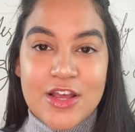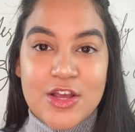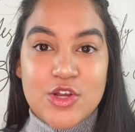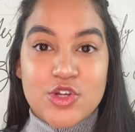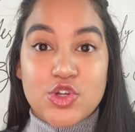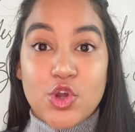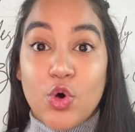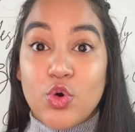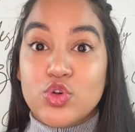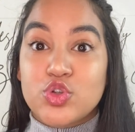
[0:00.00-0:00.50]

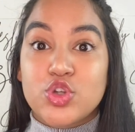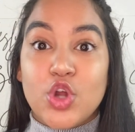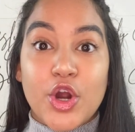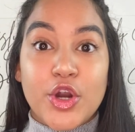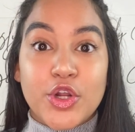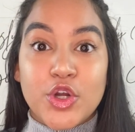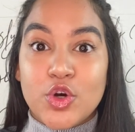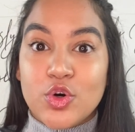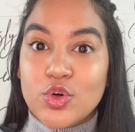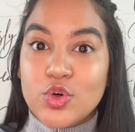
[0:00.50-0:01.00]
So
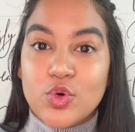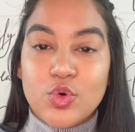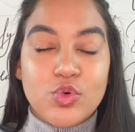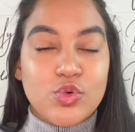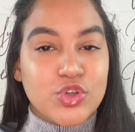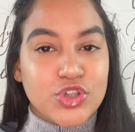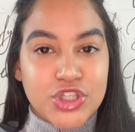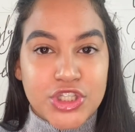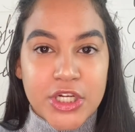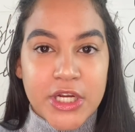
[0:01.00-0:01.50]
starting a Google
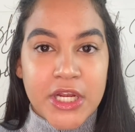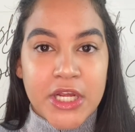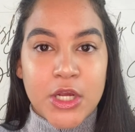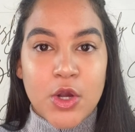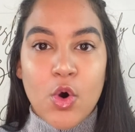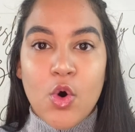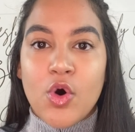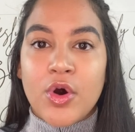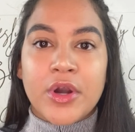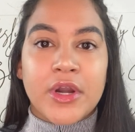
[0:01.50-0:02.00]
Sheet
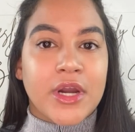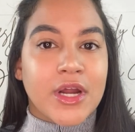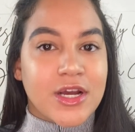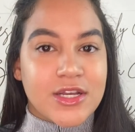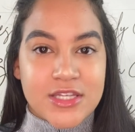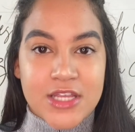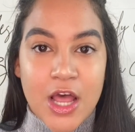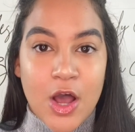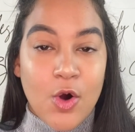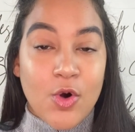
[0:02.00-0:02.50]
or an
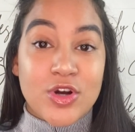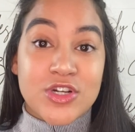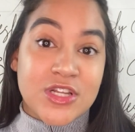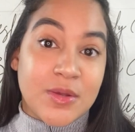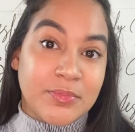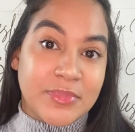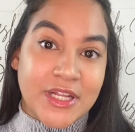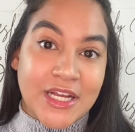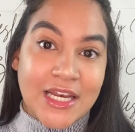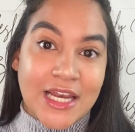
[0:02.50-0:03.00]
Excel or
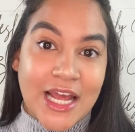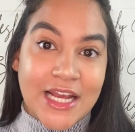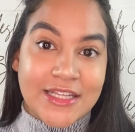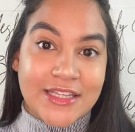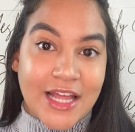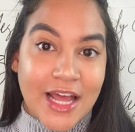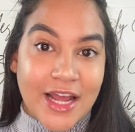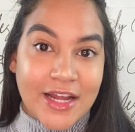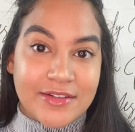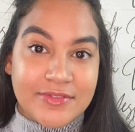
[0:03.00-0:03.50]
something like
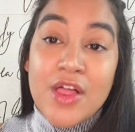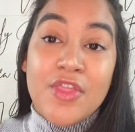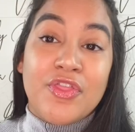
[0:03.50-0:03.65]
that.